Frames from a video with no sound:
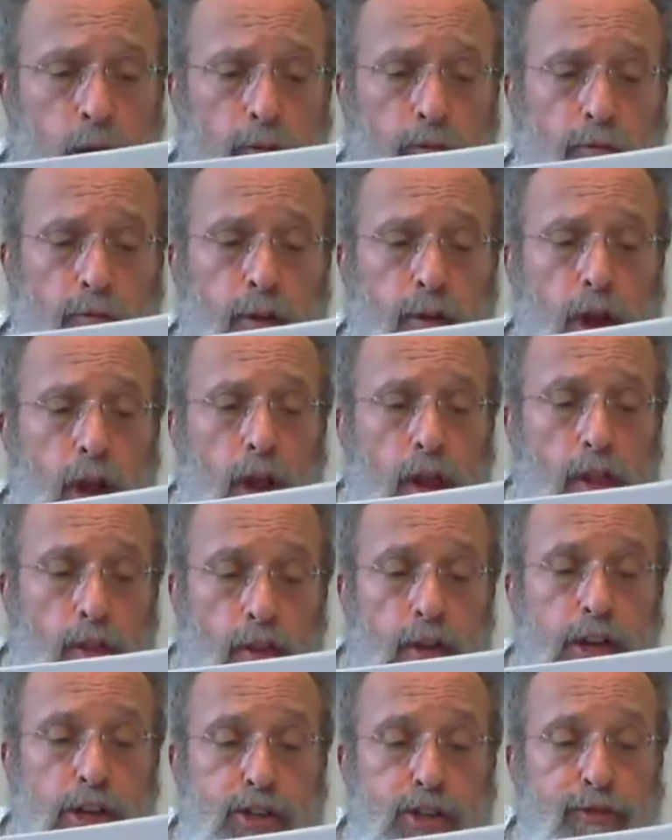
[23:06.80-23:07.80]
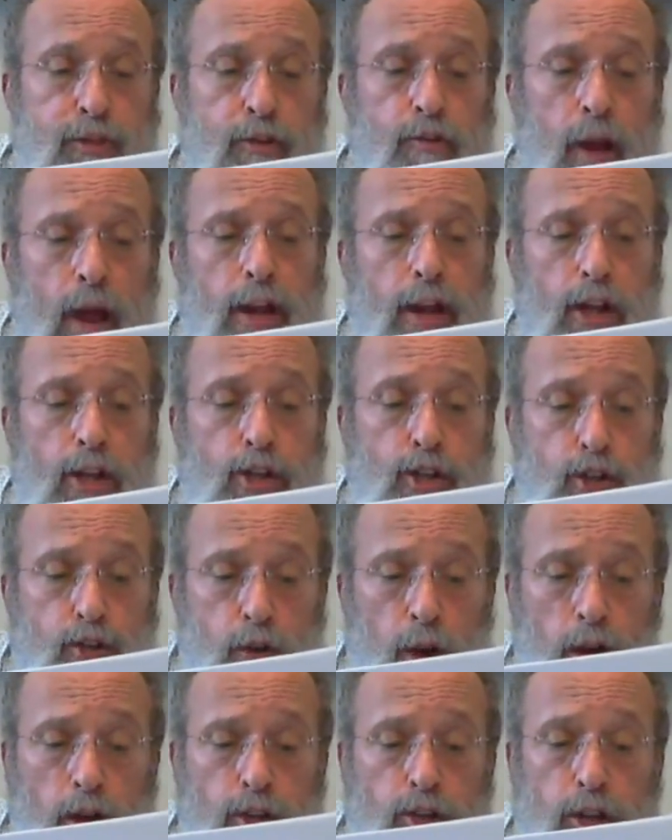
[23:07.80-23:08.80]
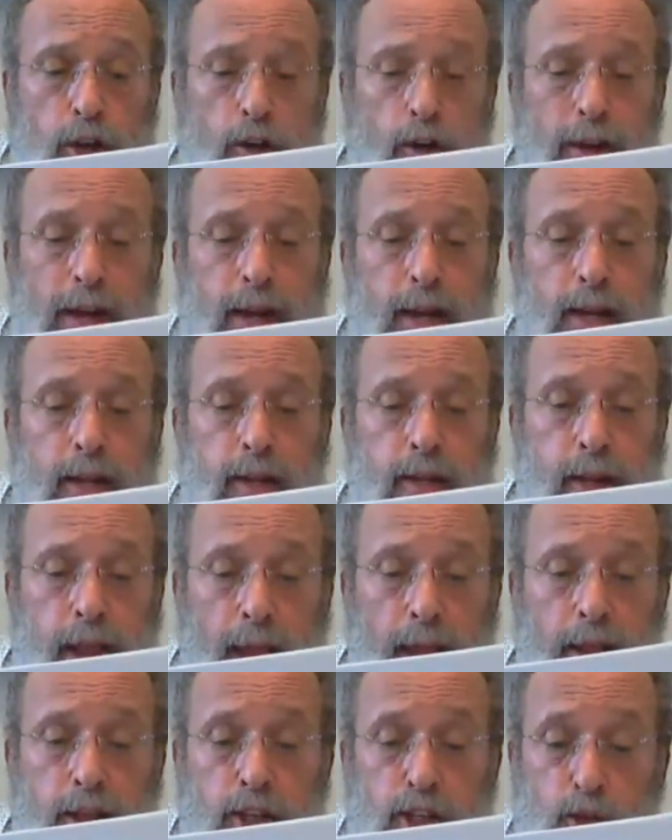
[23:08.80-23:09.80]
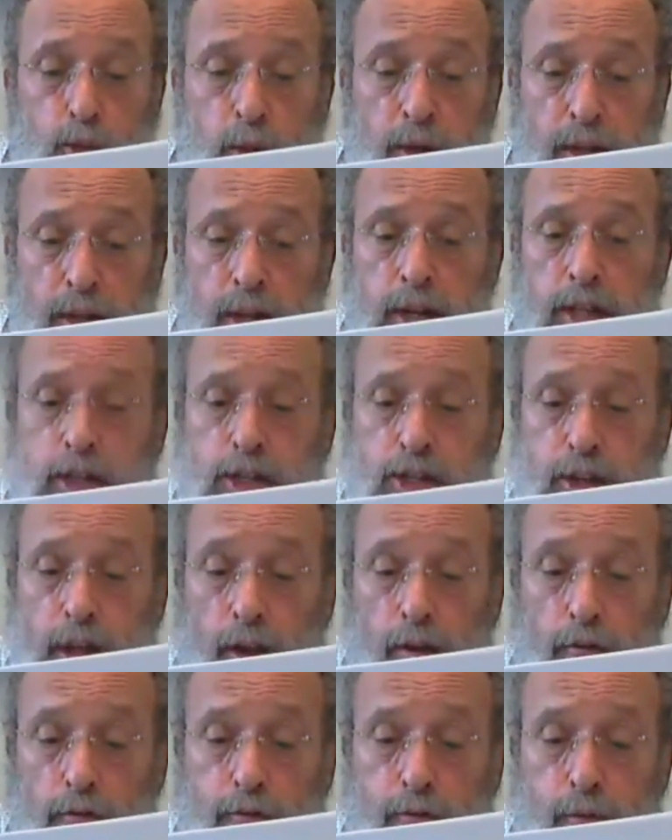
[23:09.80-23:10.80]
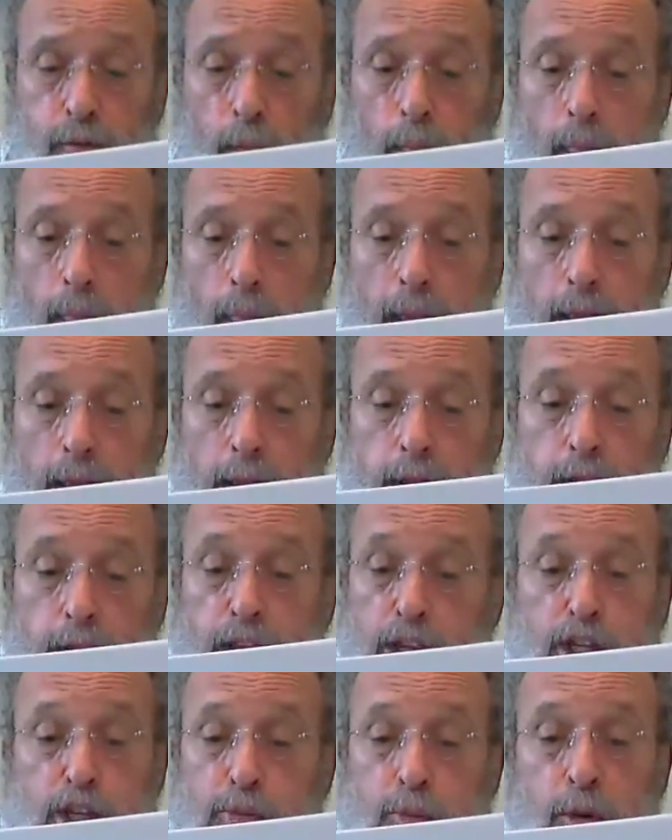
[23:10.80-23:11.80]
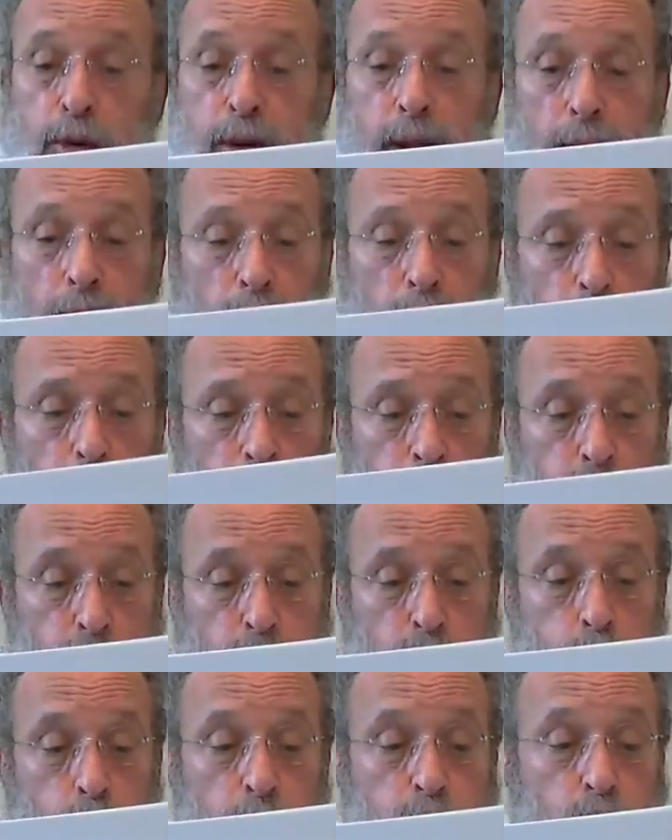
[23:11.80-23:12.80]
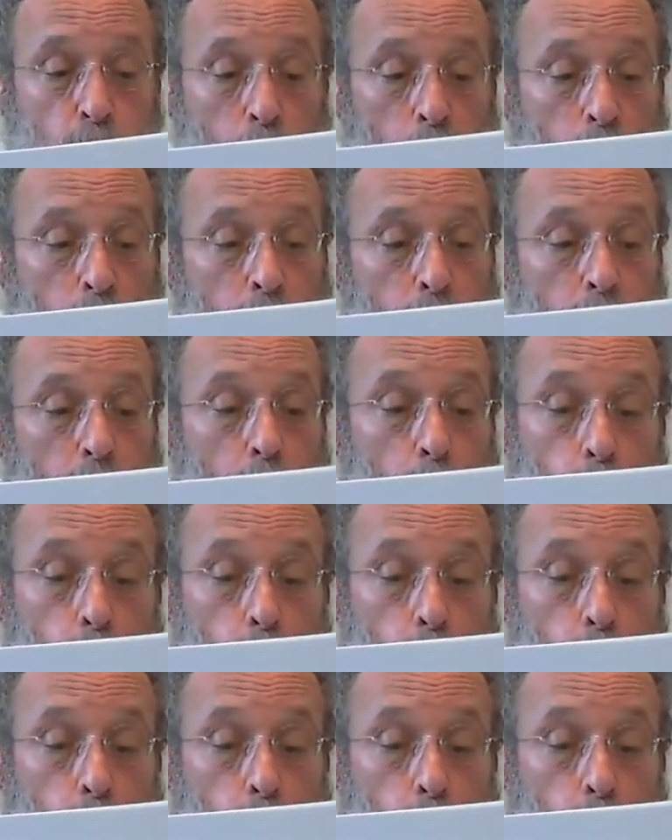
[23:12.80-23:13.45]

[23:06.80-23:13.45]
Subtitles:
of the spherotic structure, it contains within itself disparate elements, which are,